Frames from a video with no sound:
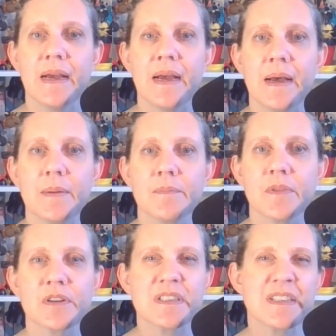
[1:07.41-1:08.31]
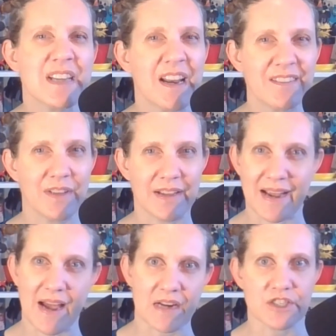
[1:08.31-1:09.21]
There isn't a ton of like
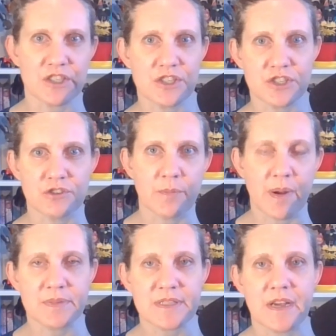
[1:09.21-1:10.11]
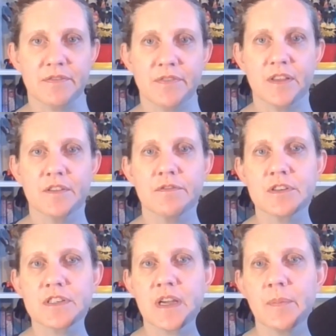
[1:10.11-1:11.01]
action, shoot 'em up stuff in the
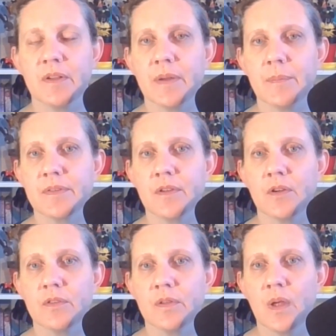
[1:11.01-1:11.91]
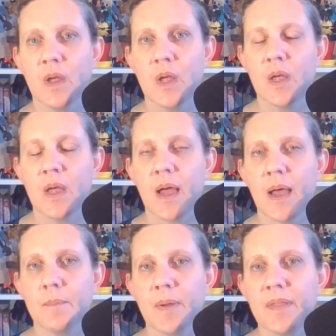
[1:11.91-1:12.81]
first couple of episodes,
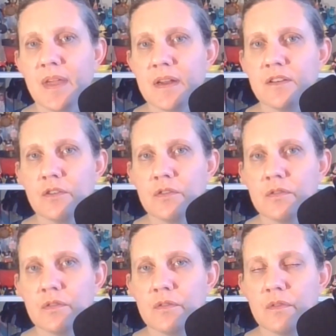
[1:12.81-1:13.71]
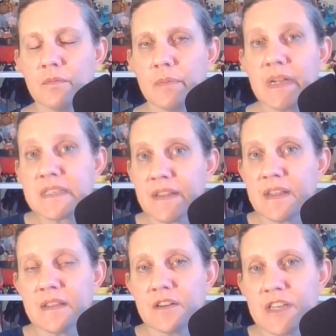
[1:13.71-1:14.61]
but they do, because I
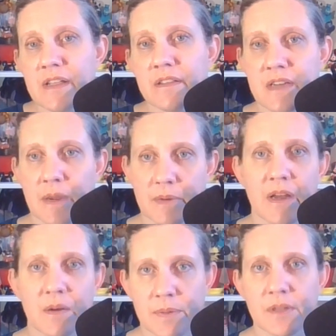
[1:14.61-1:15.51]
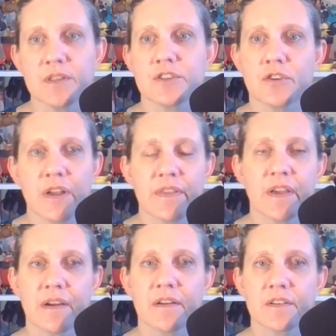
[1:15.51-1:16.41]
think they're taking the time to kind of build the story and the
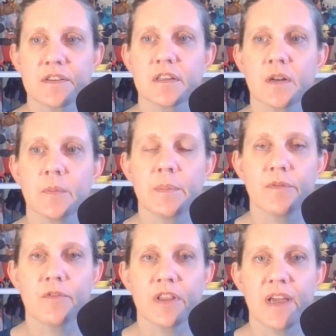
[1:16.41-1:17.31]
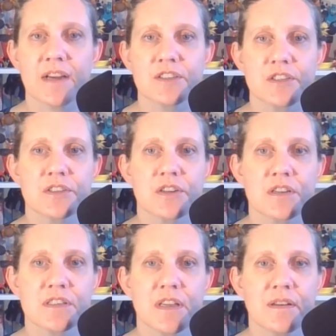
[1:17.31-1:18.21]
characters a little bit before the action
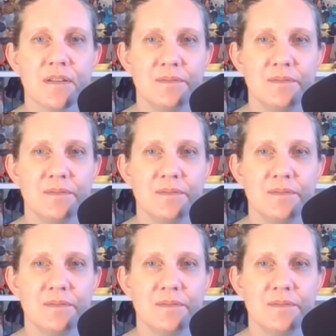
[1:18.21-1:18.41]
starts, and